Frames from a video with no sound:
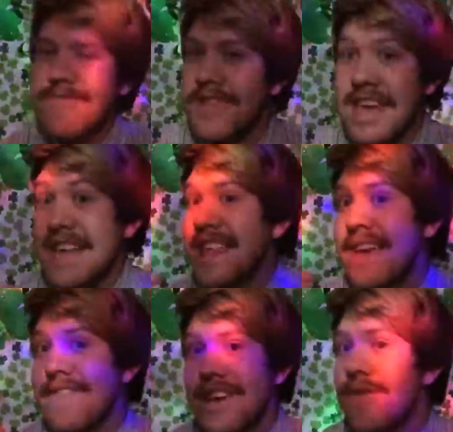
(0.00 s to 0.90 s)
Do you guys
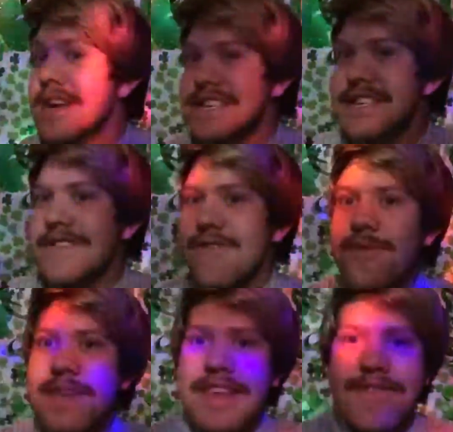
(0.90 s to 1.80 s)
have any questions
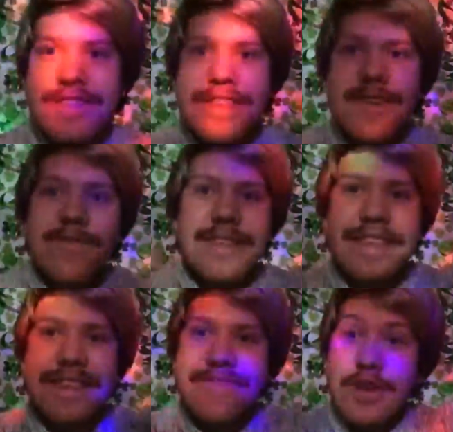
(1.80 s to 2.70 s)
for me? If so,
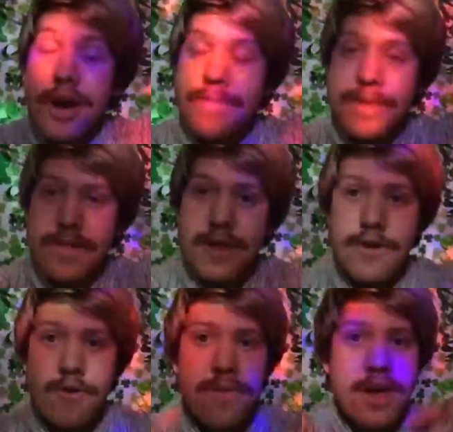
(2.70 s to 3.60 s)
please leave in the comments
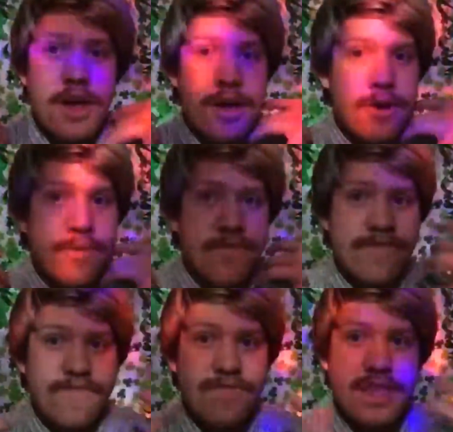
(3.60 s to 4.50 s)
below.
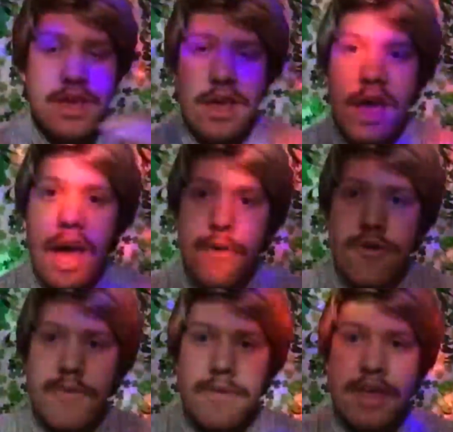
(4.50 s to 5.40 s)
I
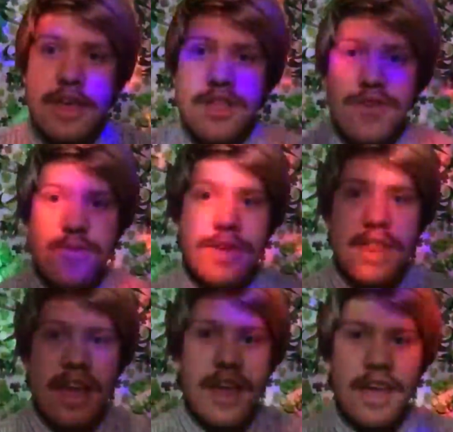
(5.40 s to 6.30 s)
will be
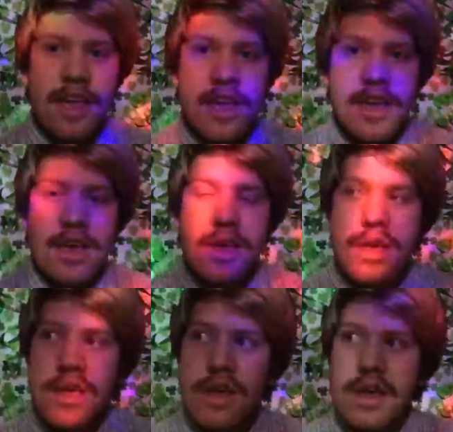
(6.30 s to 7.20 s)
doing a
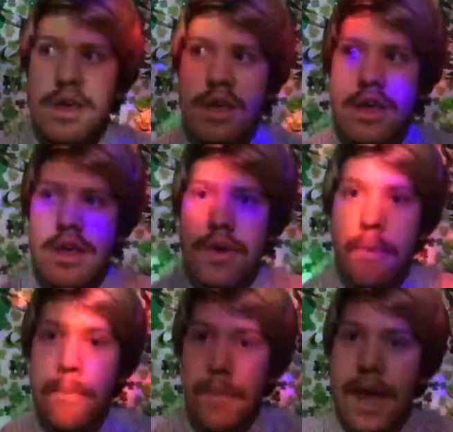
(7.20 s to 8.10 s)

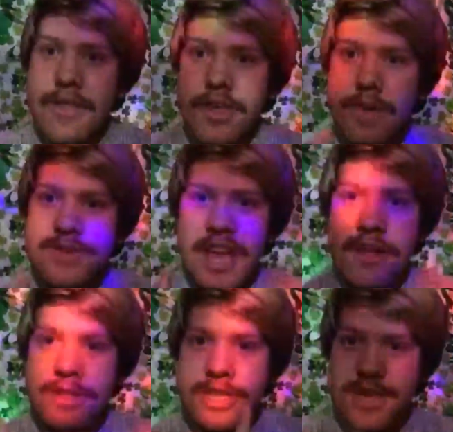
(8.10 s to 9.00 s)
bathtub
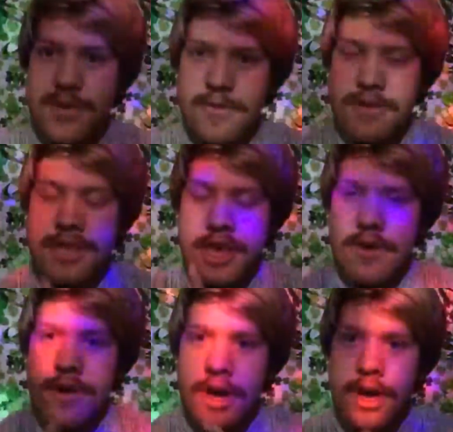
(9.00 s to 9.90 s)
challenge soon,
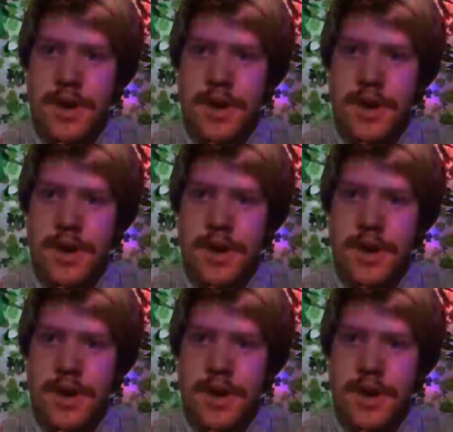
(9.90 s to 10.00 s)
so